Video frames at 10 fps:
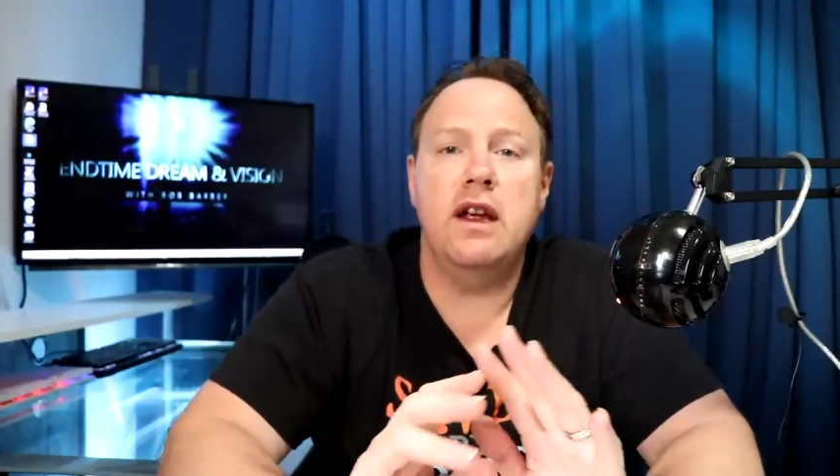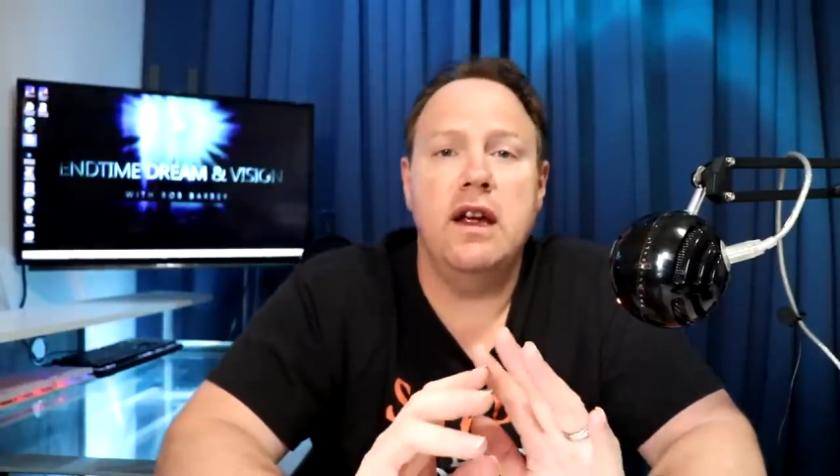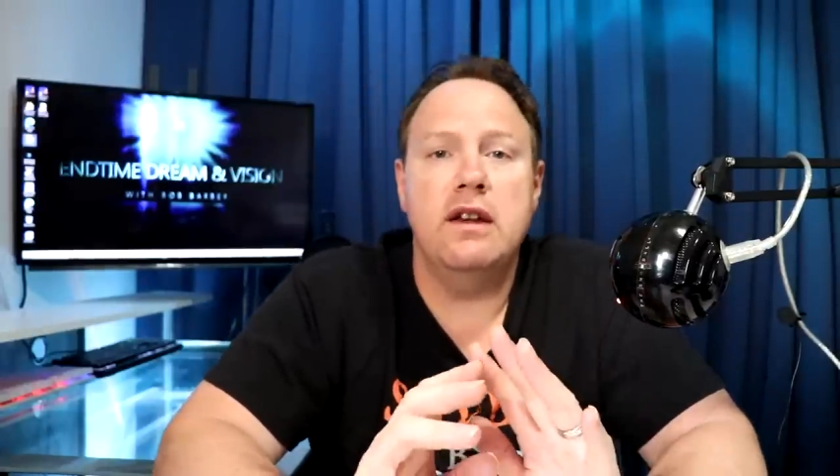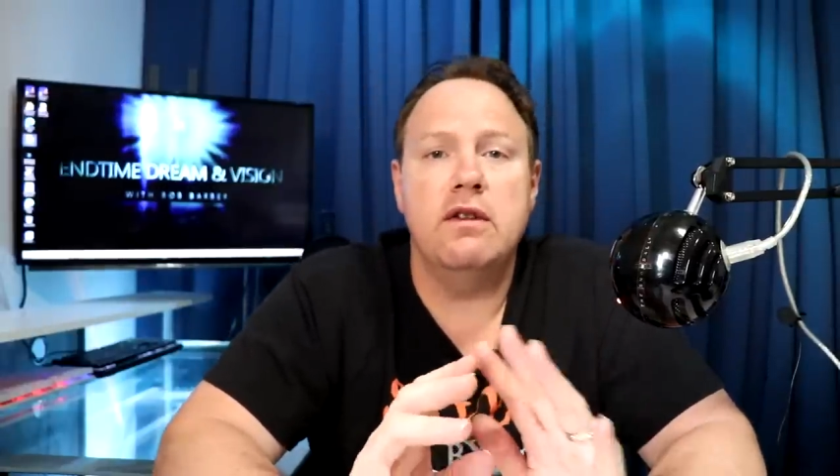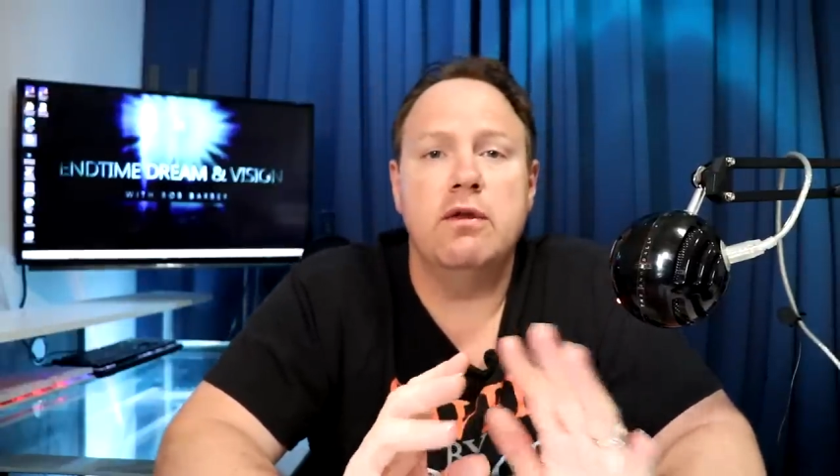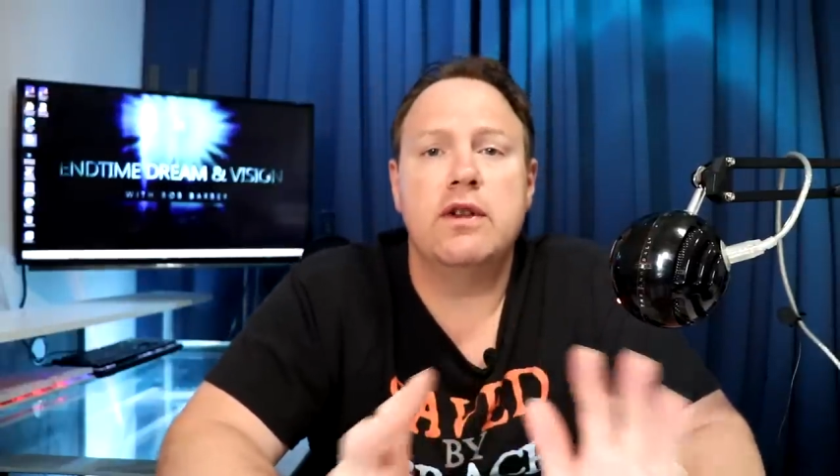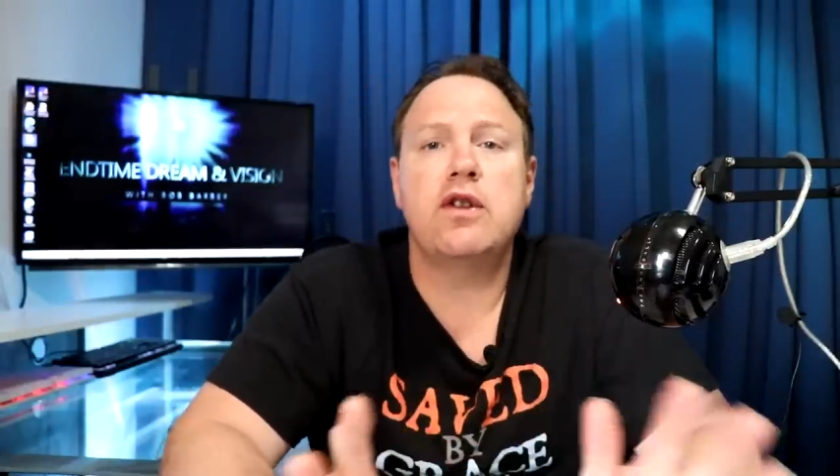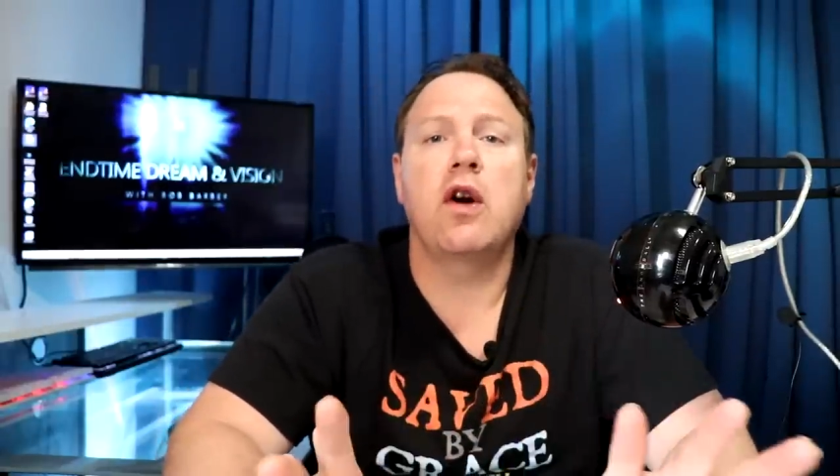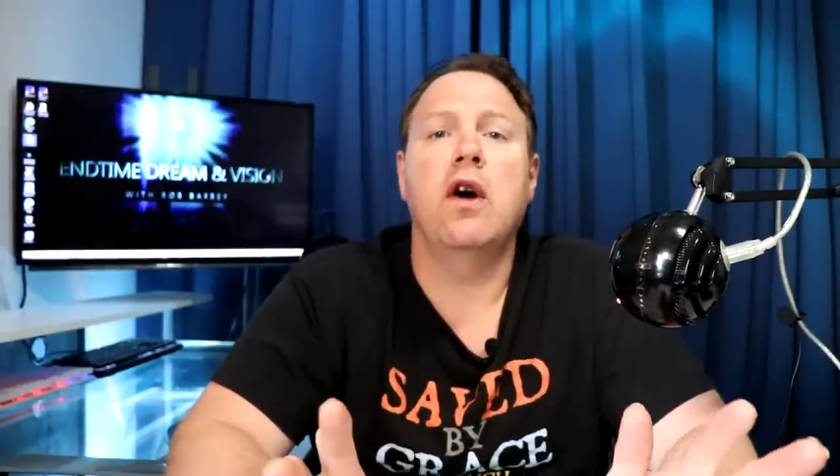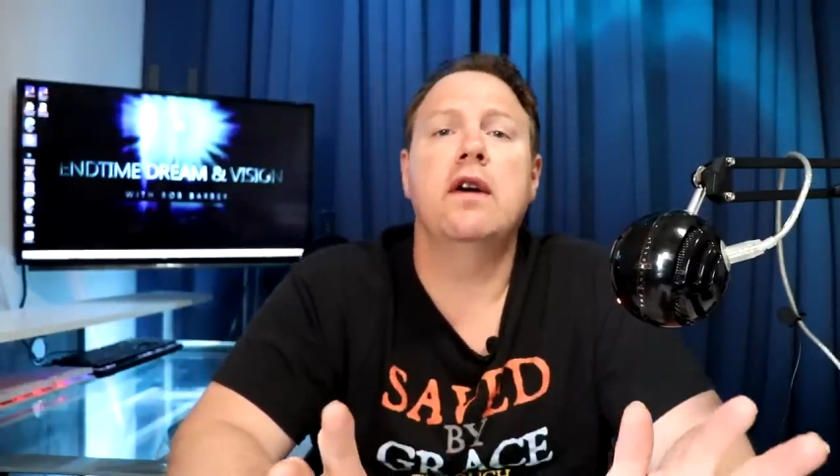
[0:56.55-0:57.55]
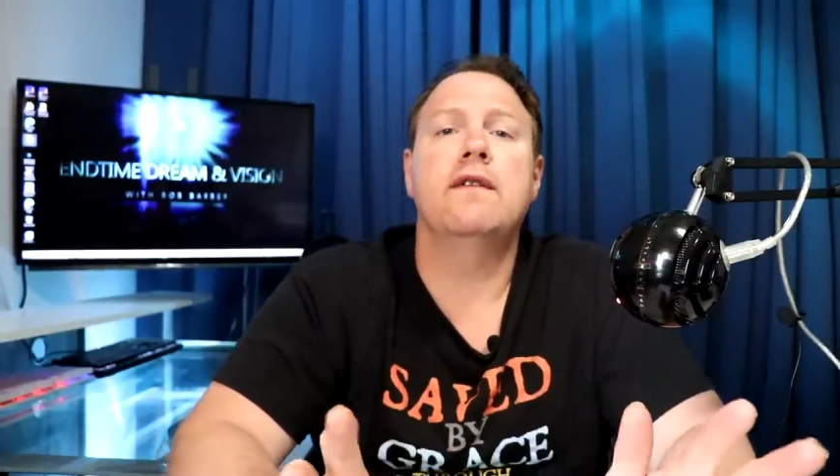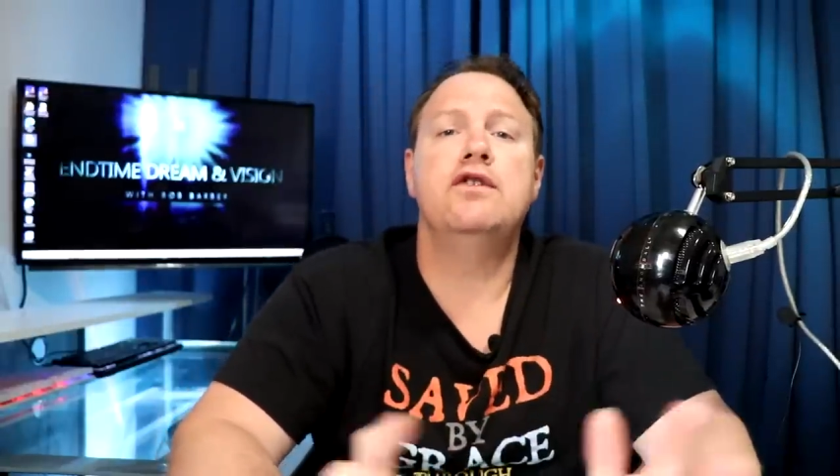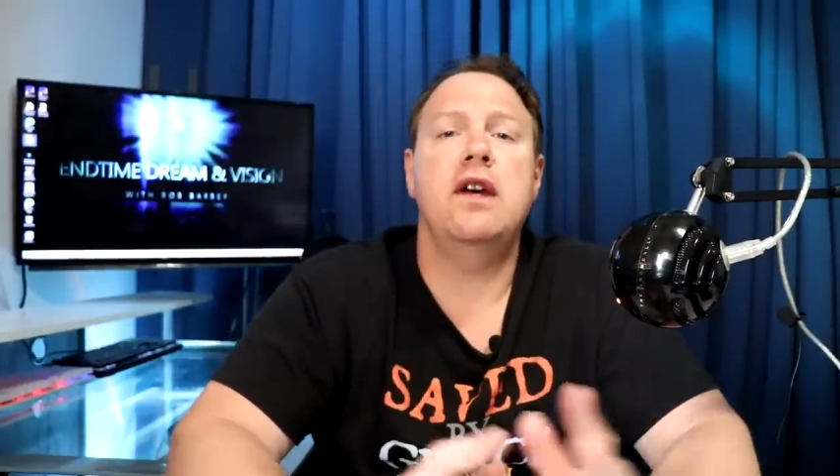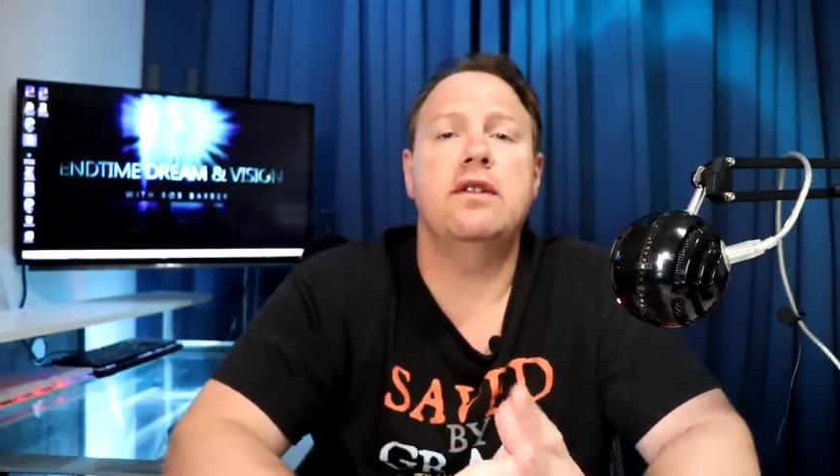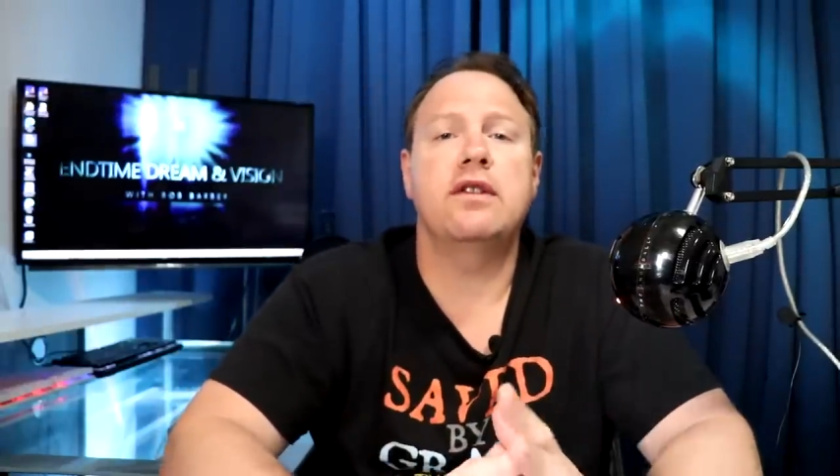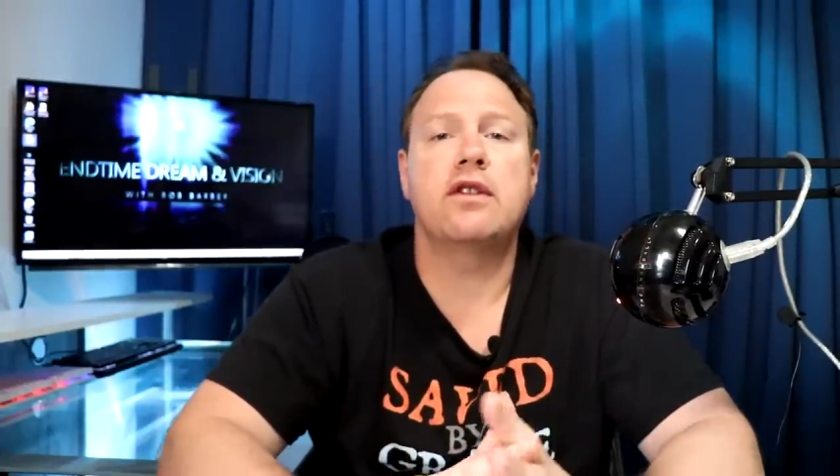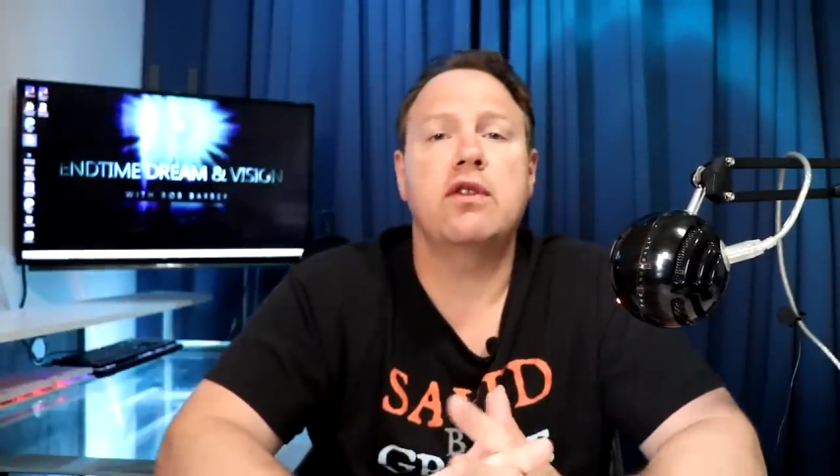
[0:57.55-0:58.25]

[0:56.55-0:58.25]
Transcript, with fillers: and the return of Jesus